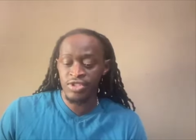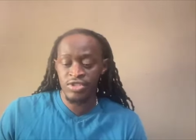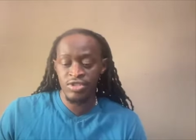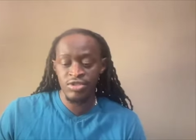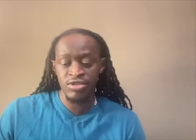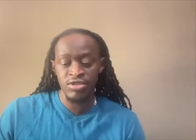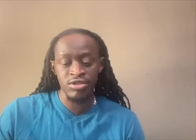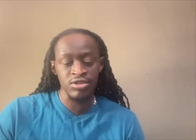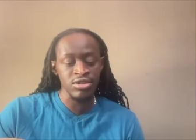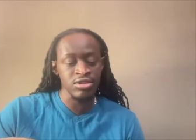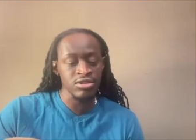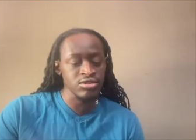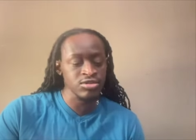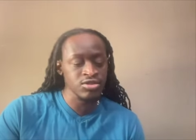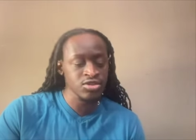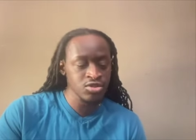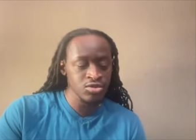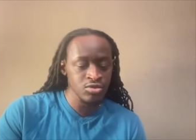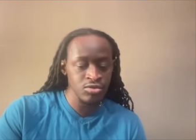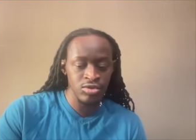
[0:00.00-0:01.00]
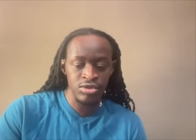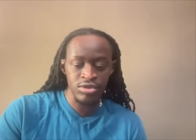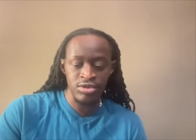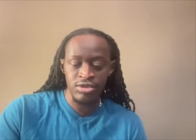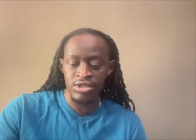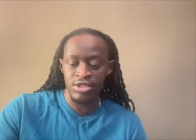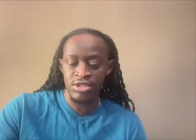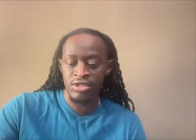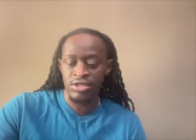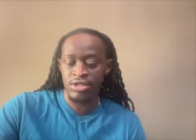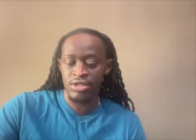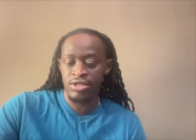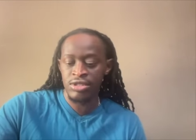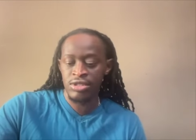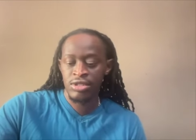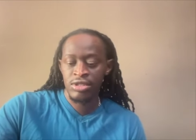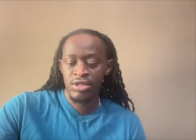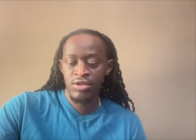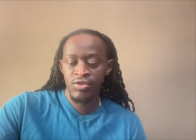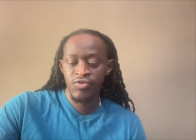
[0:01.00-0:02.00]
you can enter a short, you can enter
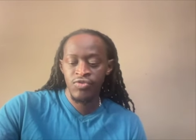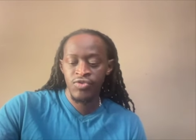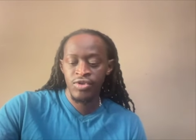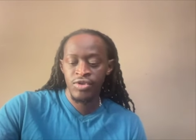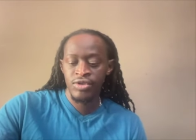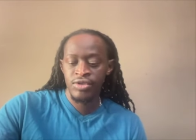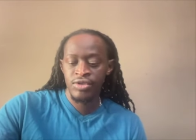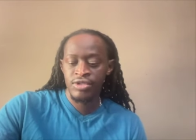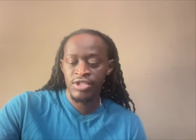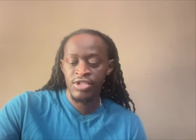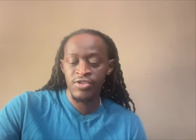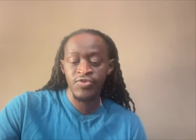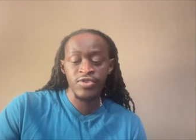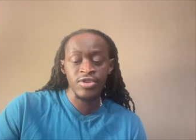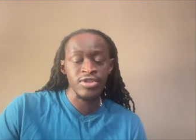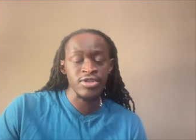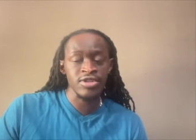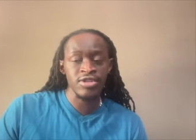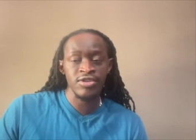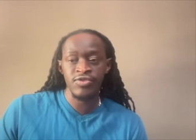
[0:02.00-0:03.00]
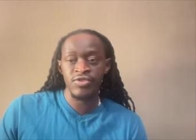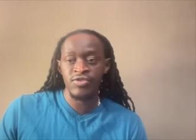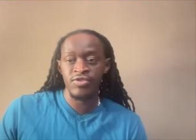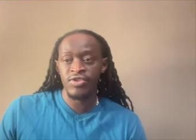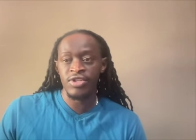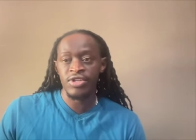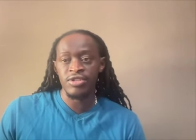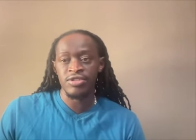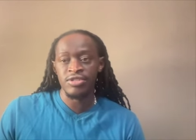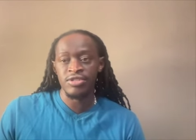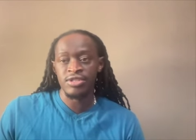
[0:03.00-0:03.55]
for different different various